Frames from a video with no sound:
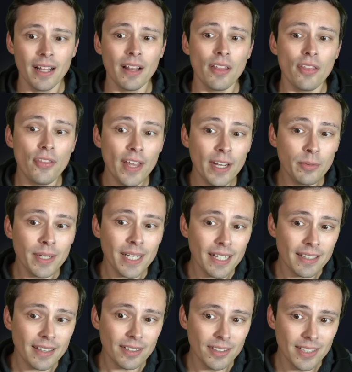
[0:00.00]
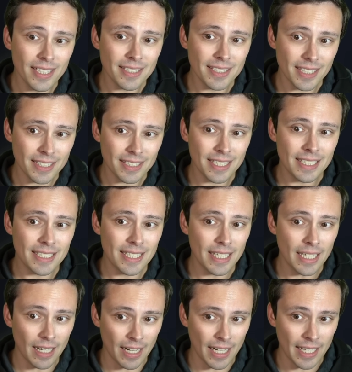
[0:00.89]
Then we get a 3060 Ti.
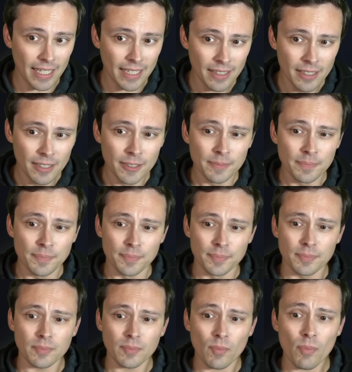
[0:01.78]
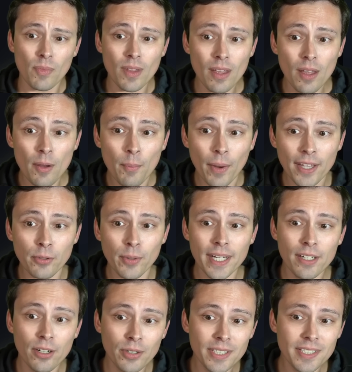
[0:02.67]
By the
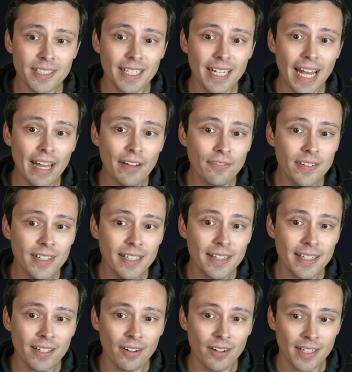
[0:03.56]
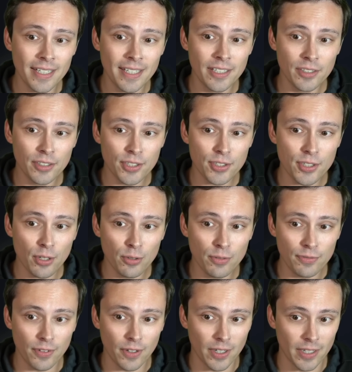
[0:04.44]
way, notice that everything on here so
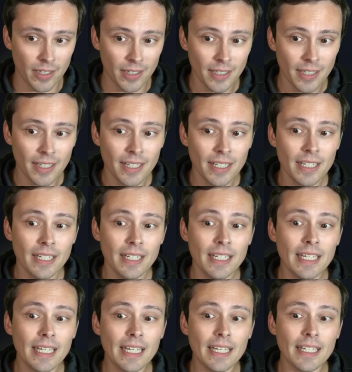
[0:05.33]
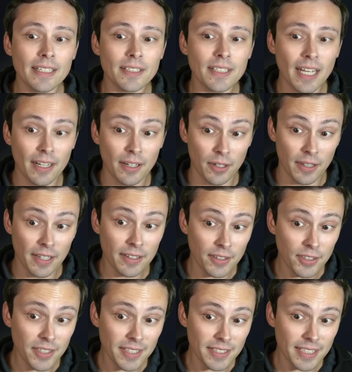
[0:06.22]
far is, and then
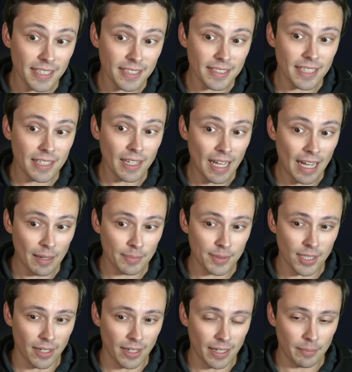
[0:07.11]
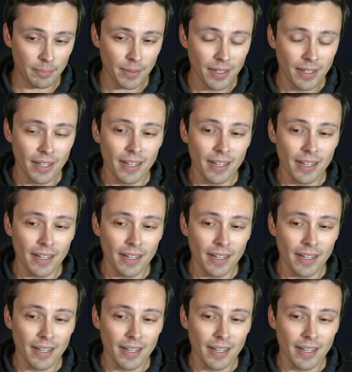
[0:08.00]
3060 laptop,